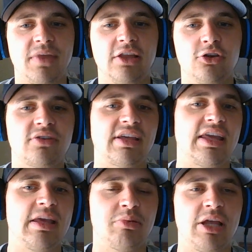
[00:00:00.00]
it looks like
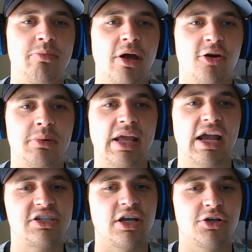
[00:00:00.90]
he played better, but he
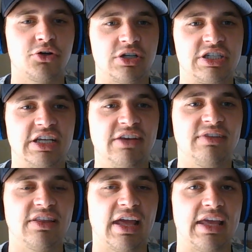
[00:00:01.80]
actually underachieved
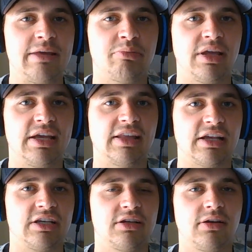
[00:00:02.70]
in that he played
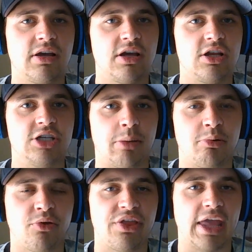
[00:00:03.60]
like
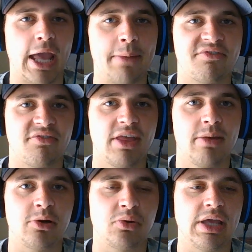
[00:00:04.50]
double the games for
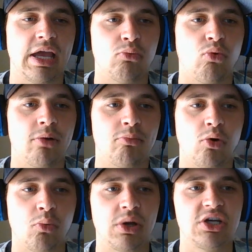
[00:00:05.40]
them and only had 1
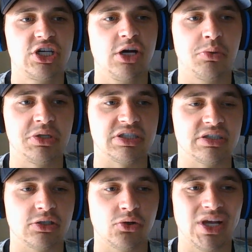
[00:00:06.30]
more win share, which
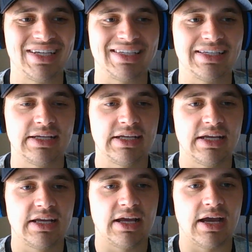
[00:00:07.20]
isn't great.
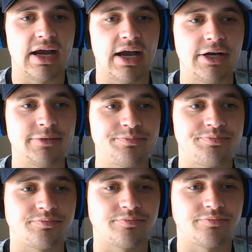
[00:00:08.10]

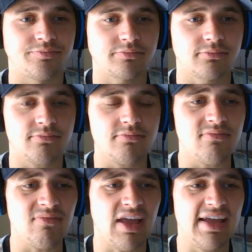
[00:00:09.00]

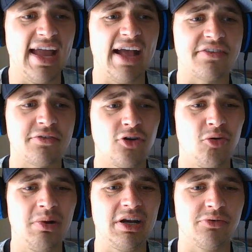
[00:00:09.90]
So
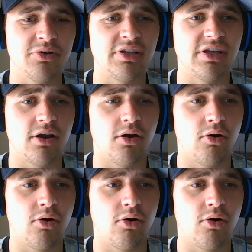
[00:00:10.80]
nobody really